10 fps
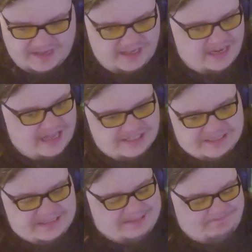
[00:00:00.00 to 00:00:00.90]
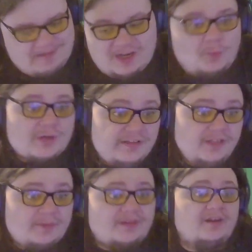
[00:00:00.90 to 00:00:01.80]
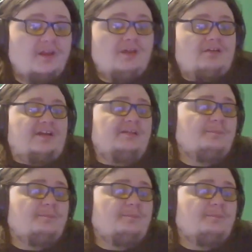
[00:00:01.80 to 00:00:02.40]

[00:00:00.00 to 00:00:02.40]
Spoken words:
I don't want to deal with it, right?